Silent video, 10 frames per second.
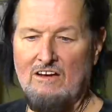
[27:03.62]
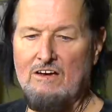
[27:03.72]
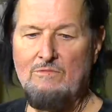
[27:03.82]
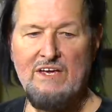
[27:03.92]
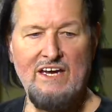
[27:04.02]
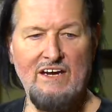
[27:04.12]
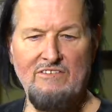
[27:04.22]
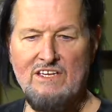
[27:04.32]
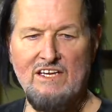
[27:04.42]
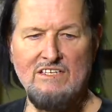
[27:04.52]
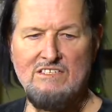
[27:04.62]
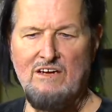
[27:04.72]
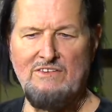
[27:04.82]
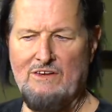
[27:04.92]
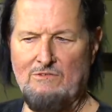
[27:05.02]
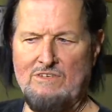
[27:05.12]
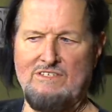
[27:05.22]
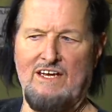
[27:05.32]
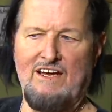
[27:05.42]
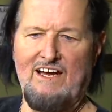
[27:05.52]
all come in and everything and stuff, and they wouldn't
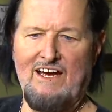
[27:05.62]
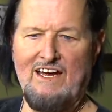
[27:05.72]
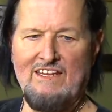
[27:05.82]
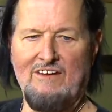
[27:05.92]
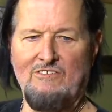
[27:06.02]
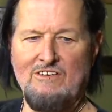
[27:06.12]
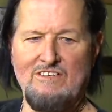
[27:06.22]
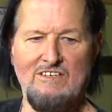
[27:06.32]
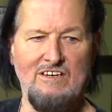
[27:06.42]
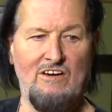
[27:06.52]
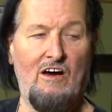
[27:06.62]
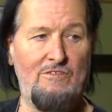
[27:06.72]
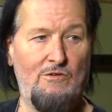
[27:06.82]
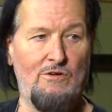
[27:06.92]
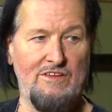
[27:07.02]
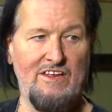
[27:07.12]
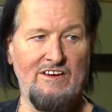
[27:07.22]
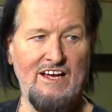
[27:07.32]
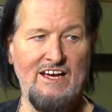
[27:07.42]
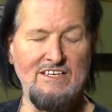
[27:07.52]
say hi. They were, you know, all four of the
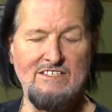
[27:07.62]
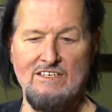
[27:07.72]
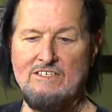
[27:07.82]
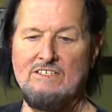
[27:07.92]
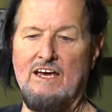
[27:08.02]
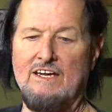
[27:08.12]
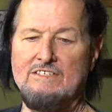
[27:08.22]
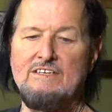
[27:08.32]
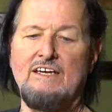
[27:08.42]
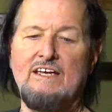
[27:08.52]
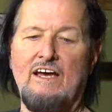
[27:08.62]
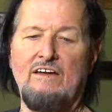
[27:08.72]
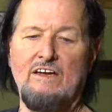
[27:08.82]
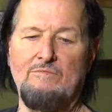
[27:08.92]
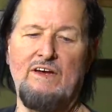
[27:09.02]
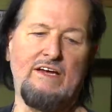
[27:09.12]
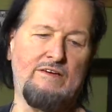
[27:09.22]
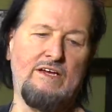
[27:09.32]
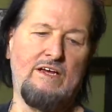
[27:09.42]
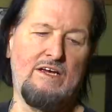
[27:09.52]
other guys that just kind of sat down, and
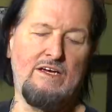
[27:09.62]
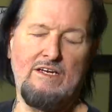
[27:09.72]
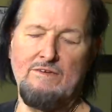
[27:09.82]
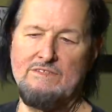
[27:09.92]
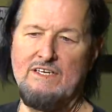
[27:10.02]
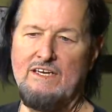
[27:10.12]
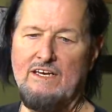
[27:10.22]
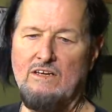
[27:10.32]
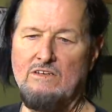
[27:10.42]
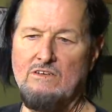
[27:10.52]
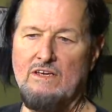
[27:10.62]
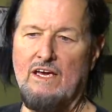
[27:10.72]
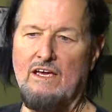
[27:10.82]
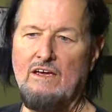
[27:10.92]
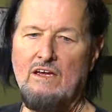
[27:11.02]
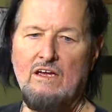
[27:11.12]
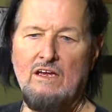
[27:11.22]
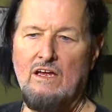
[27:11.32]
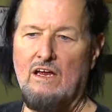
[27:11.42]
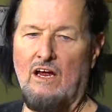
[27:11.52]
Mike comes in and he goes, okay.
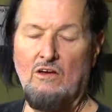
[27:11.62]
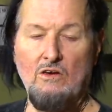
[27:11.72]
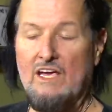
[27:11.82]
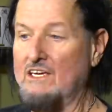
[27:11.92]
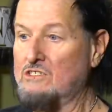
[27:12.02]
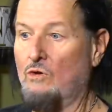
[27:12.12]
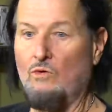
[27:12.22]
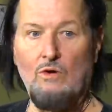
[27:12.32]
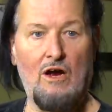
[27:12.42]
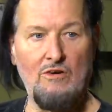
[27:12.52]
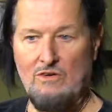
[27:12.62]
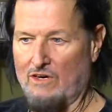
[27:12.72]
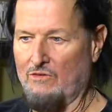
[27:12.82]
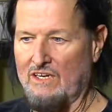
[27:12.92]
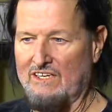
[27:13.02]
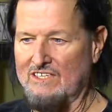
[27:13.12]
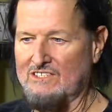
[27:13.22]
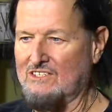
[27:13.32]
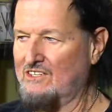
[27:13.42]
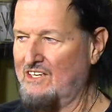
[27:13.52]
I go, okay, so our,
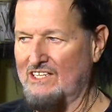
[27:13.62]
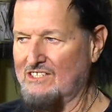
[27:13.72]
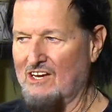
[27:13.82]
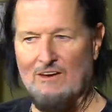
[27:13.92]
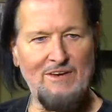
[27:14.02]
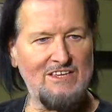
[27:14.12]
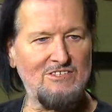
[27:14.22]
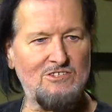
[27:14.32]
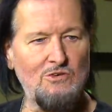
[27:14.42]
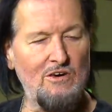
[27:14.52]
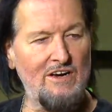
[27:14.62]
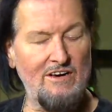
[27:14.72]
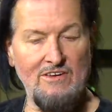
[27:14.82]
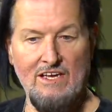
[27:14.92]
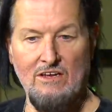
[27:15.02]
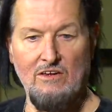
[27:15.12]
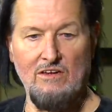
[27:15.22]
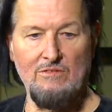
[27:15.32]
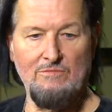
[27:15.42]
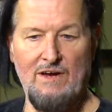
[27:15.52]
let's let's talk about this tour and everything.
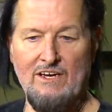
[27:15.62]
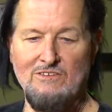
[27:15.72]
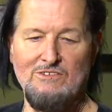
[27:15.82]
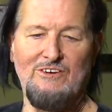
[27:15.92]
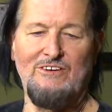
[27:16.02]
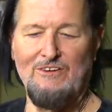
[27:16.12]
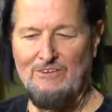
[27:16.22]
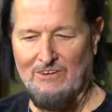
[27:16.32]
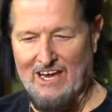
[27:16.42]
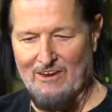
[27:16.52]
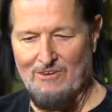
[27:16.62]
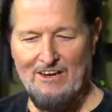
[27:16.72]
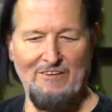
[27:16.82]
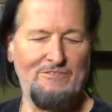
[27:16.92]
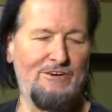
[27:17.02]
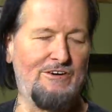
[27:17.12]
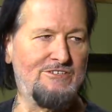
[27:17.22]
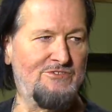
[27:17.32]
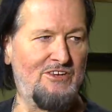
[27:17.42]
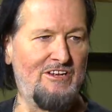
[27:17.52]
Uh, Michael's, oh, okay, hold on.
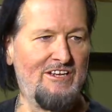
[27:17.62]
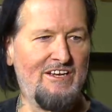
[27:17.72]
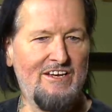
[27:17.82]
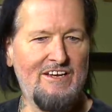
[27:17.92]
First of all,